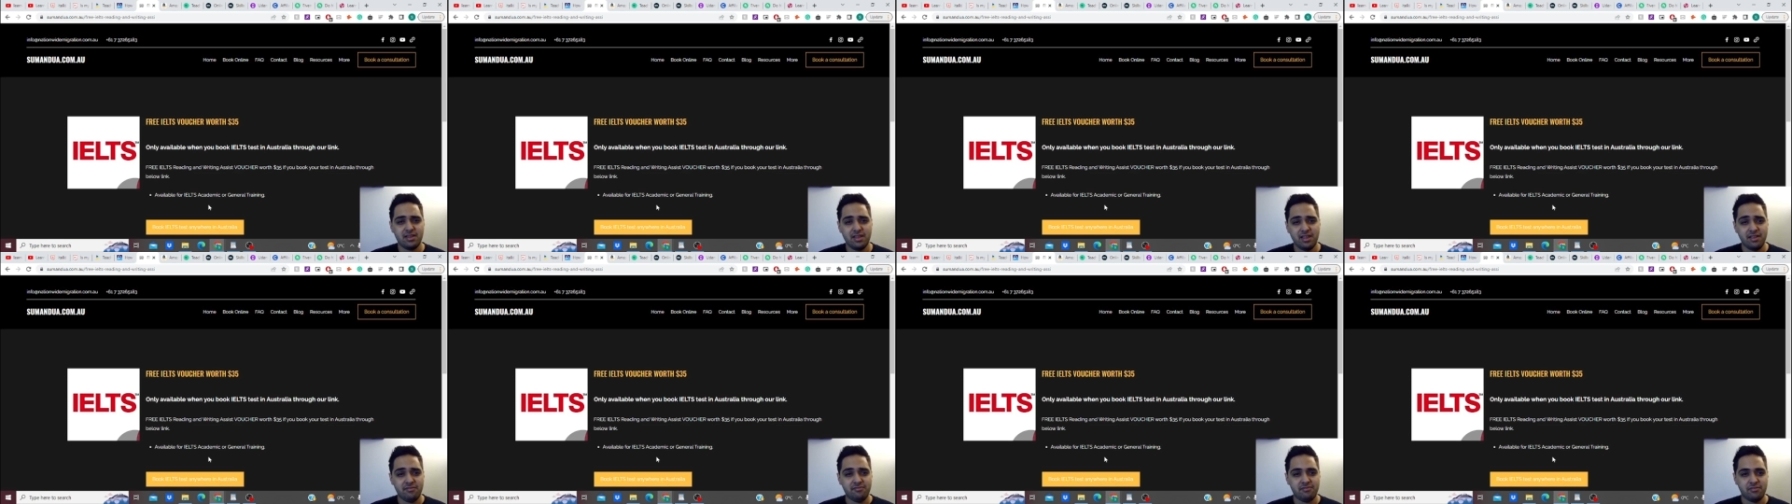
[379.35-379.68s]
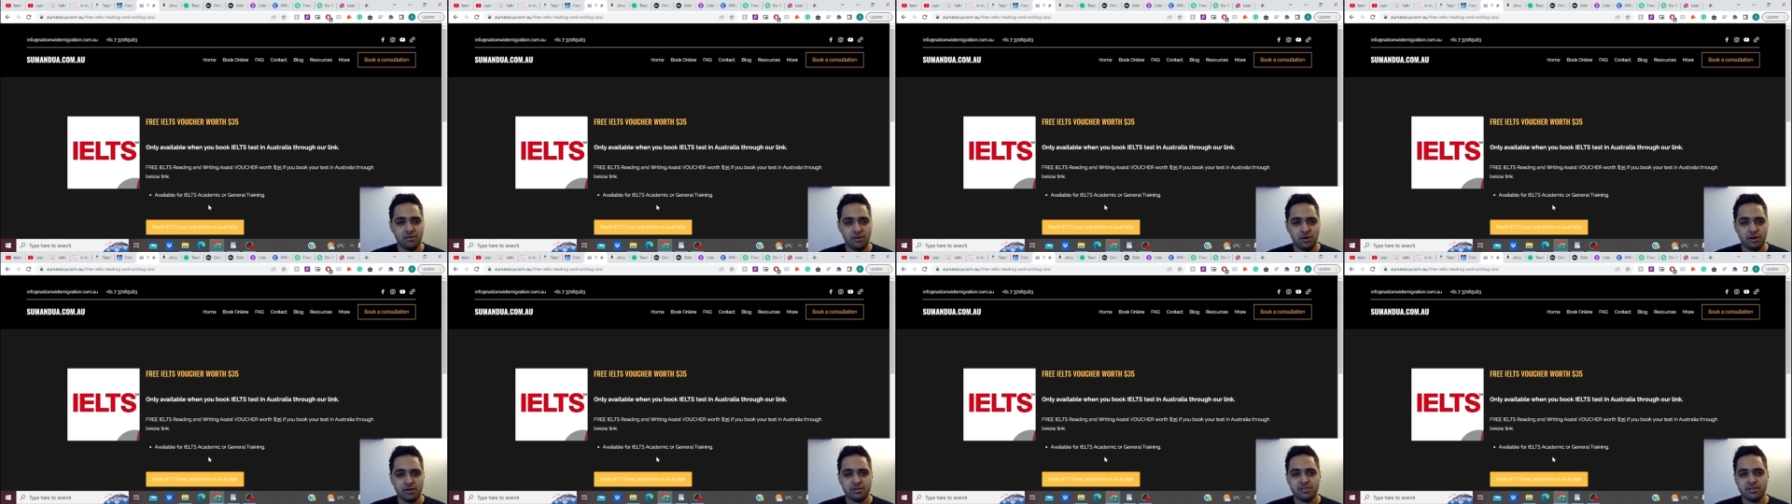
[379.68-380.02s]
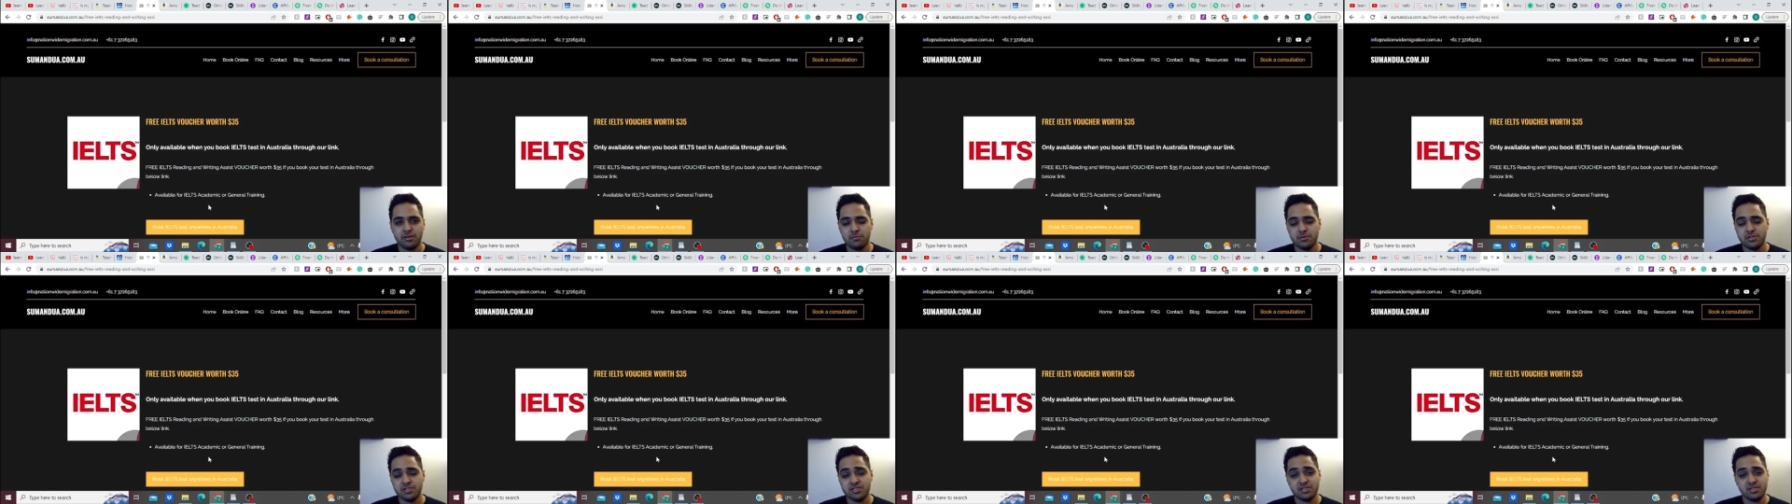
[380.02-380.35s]
If not, there
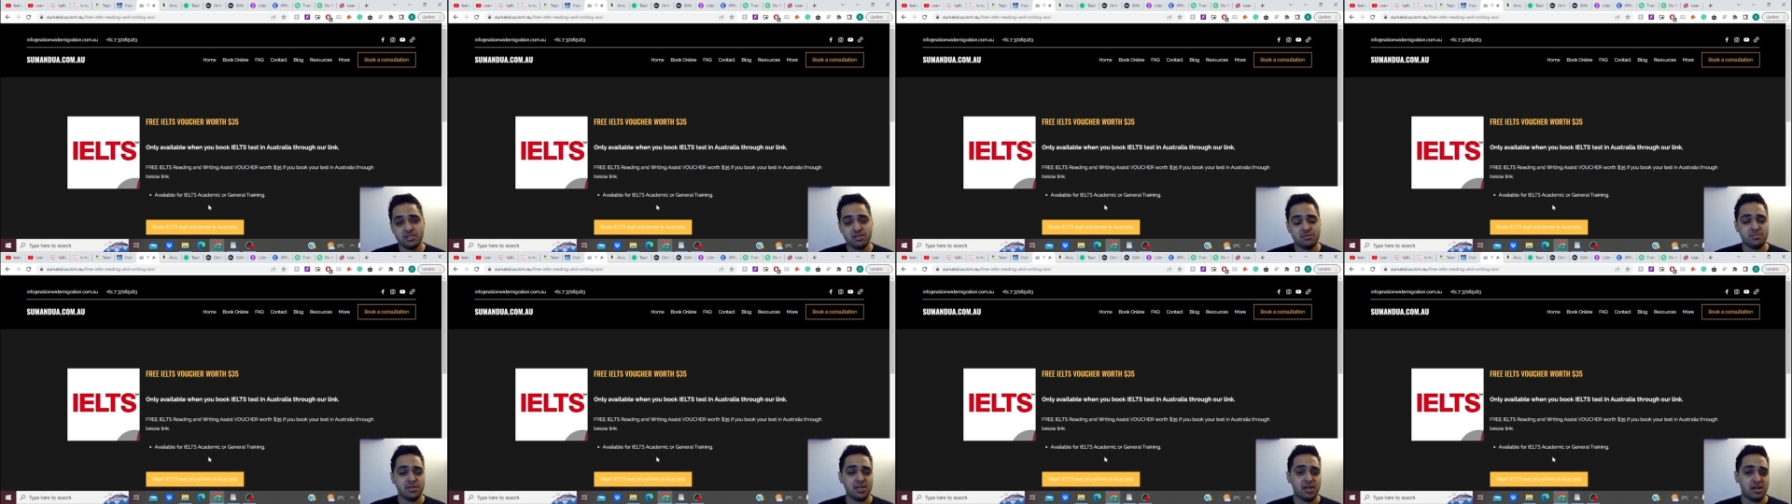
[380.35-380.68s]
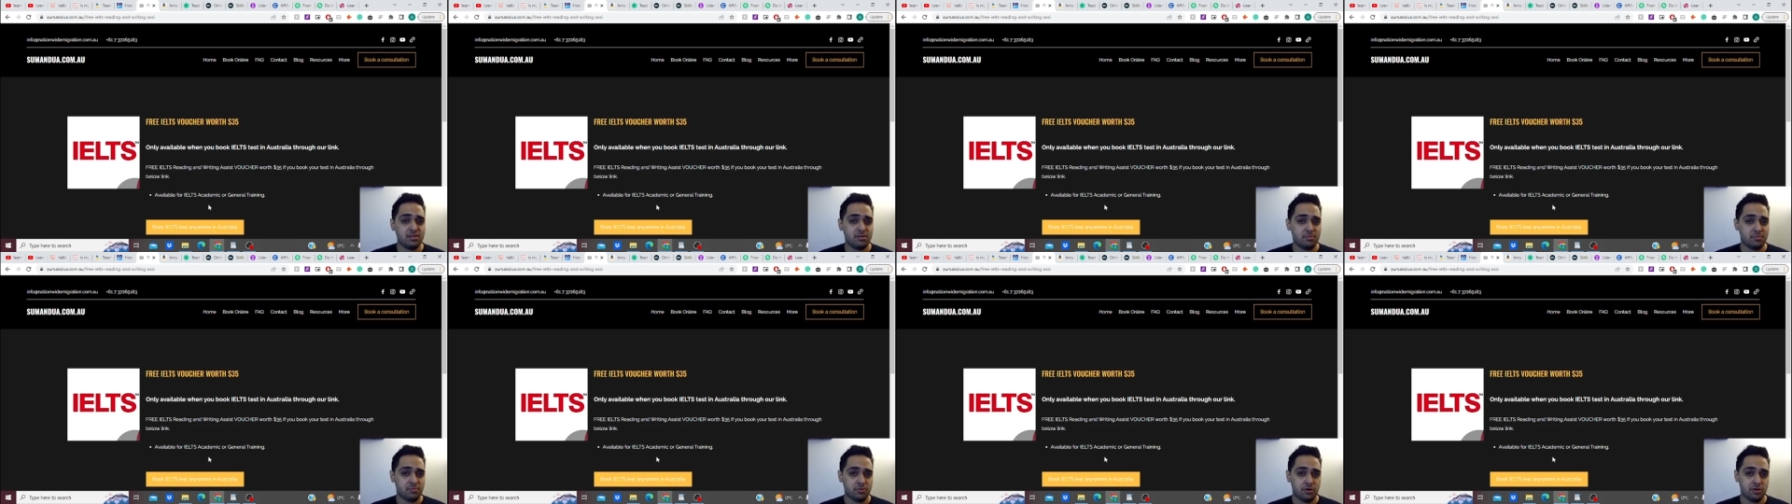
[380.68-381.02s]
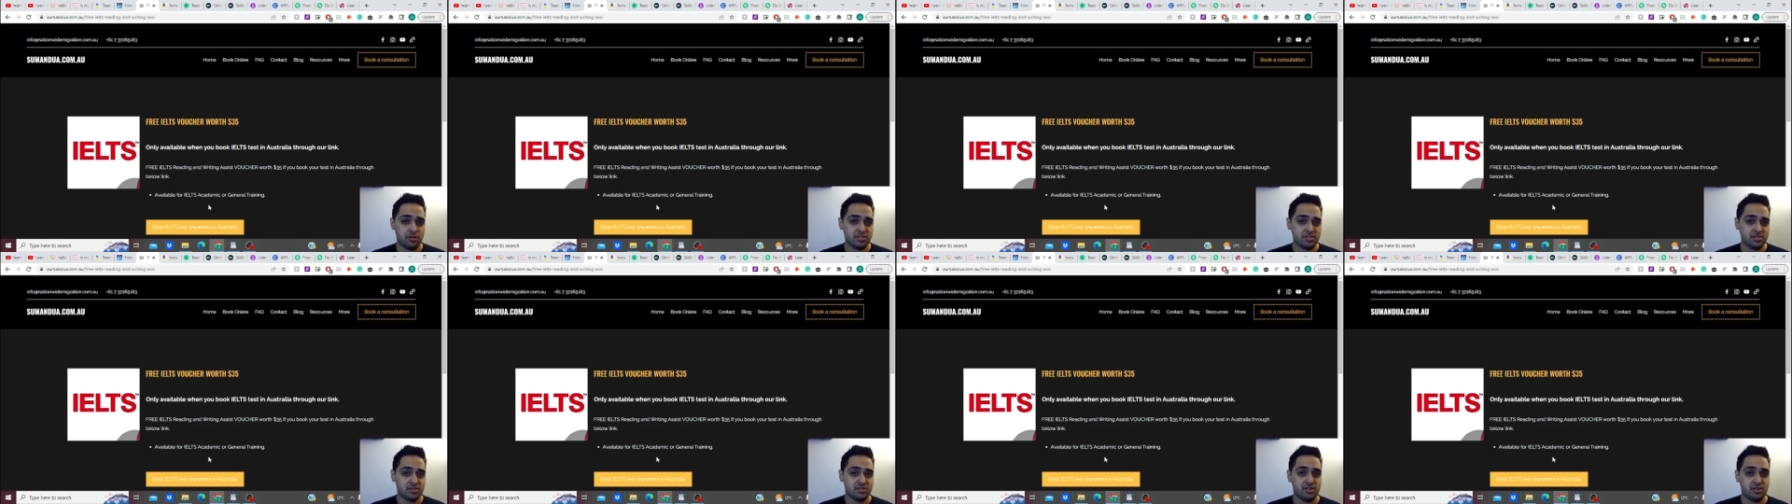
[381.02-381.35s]
will still be other
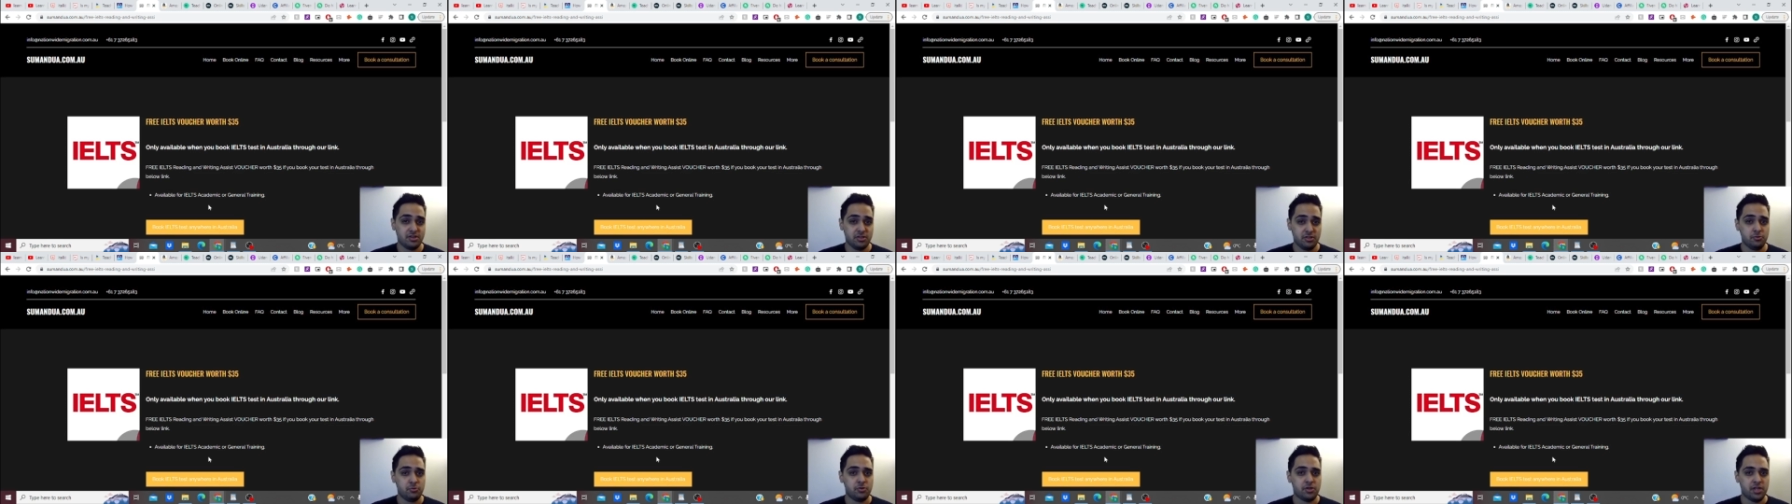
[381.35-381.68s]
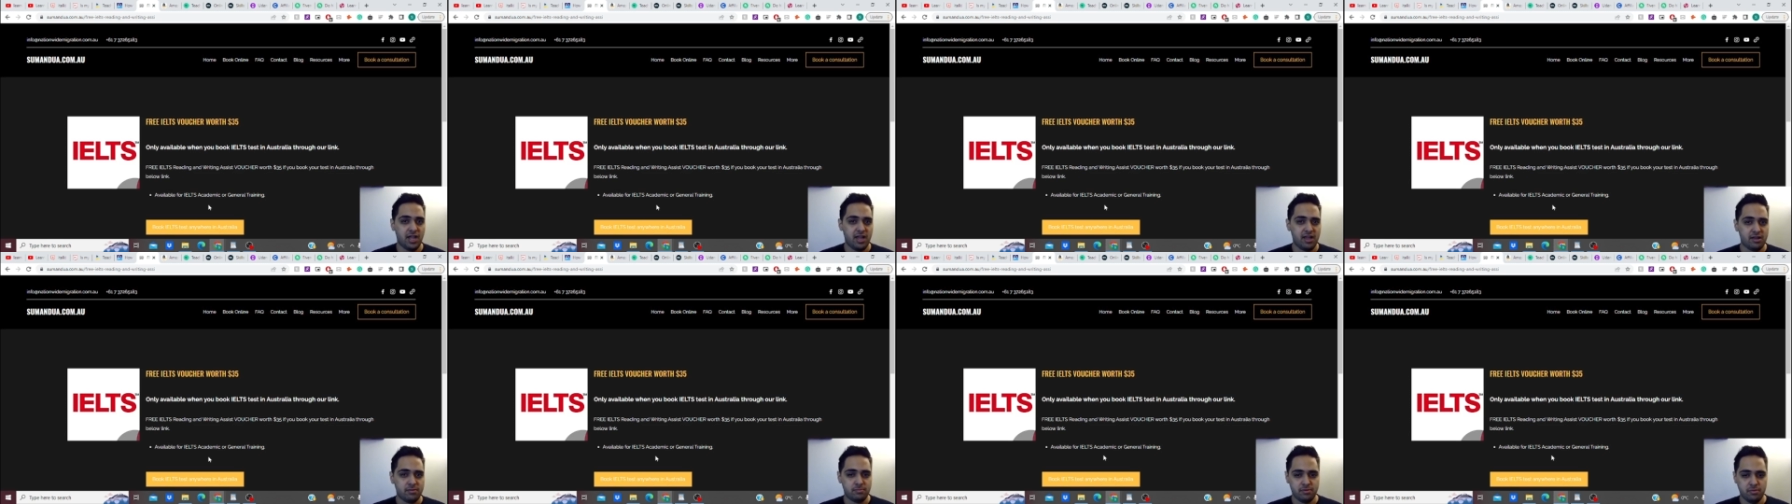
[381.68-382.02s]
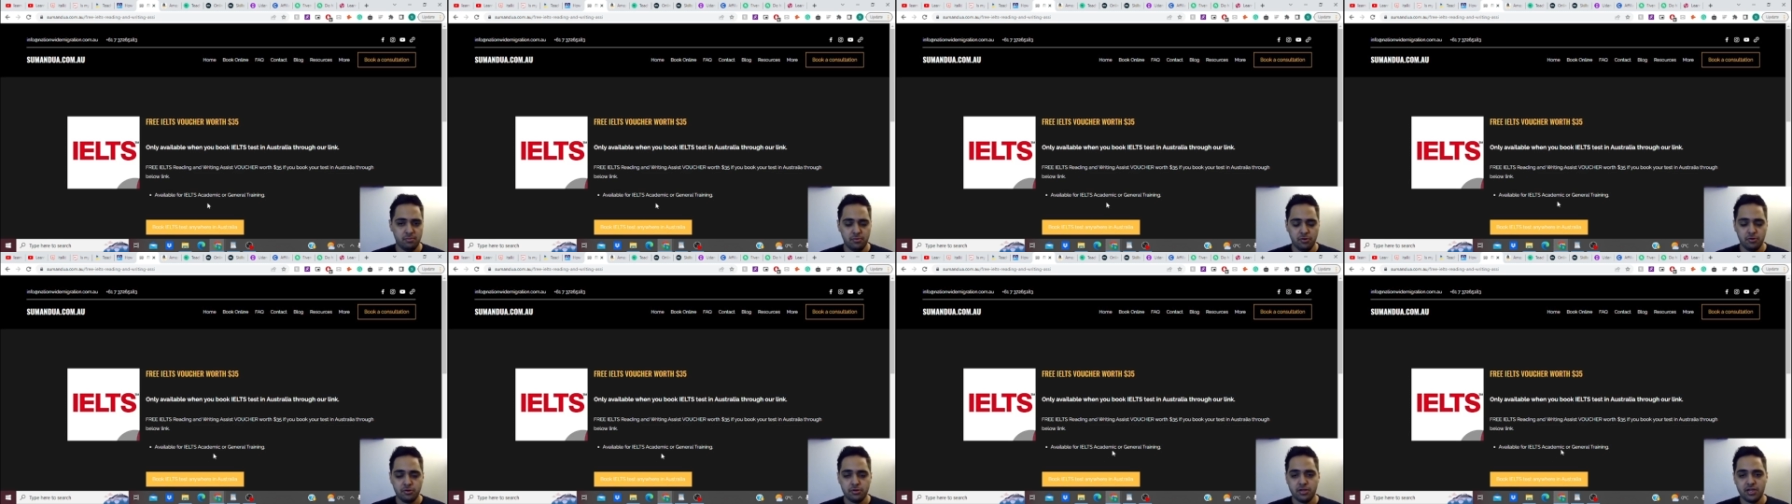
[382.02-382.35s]
products that you can
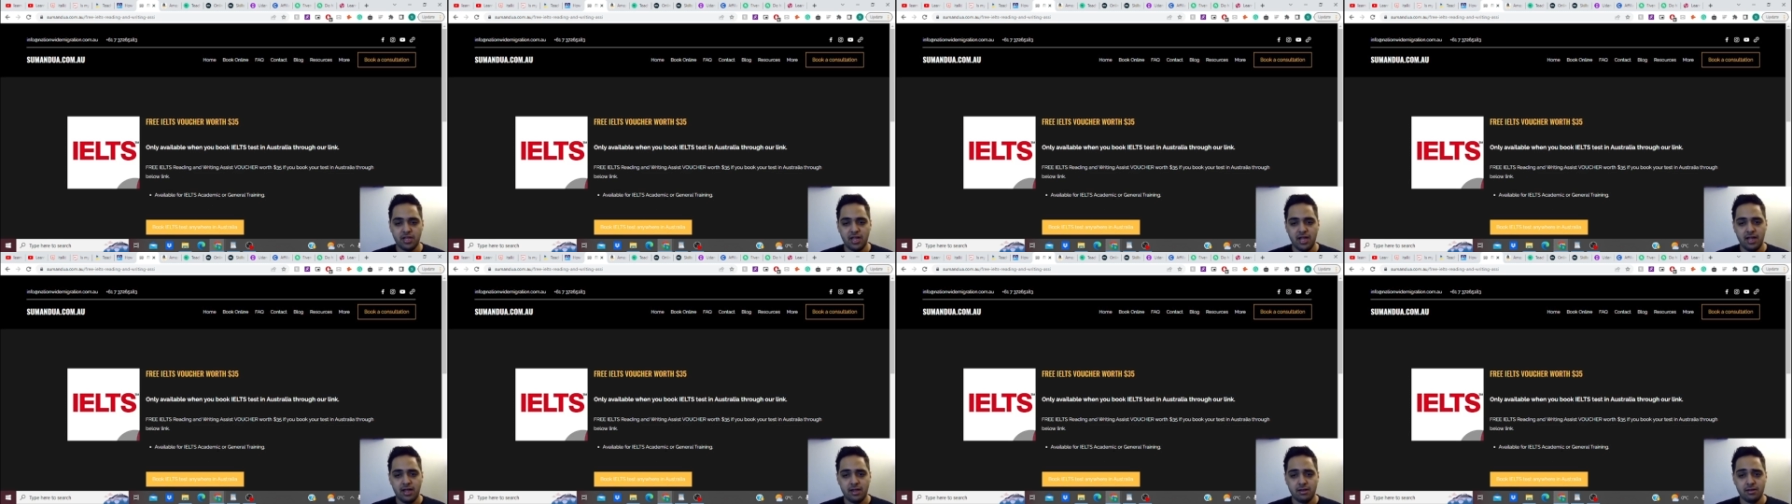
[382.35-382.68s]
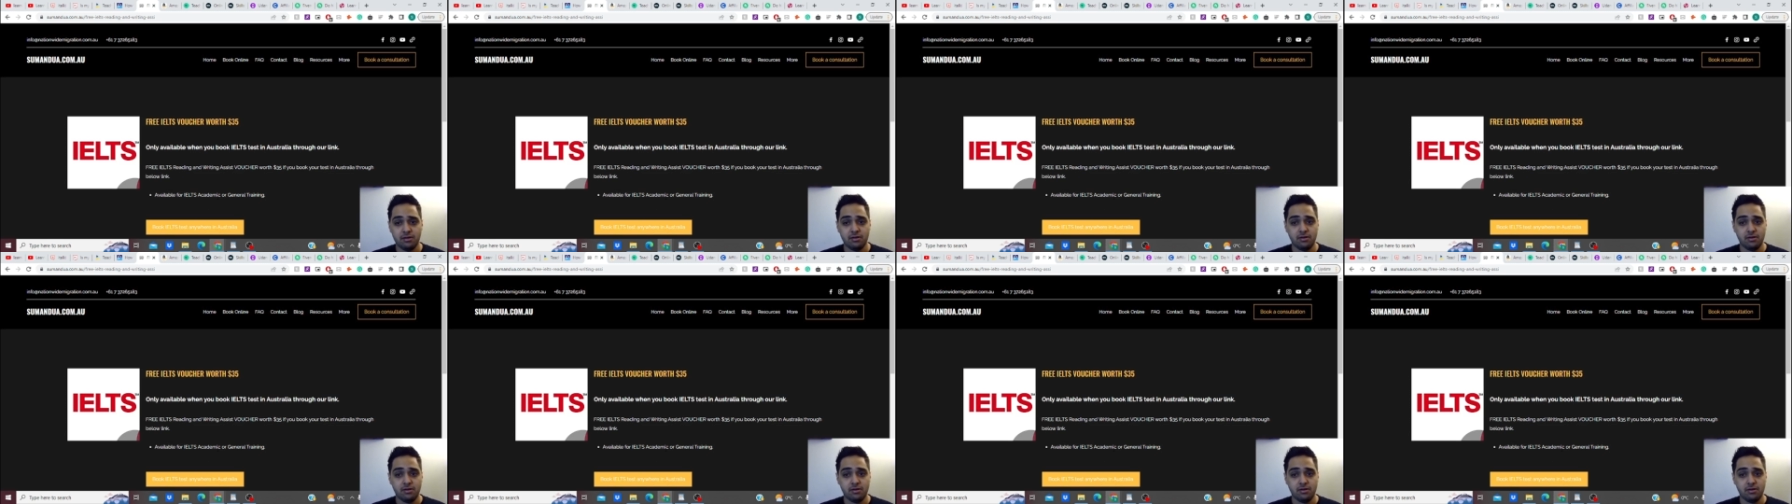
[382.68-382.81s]
promote and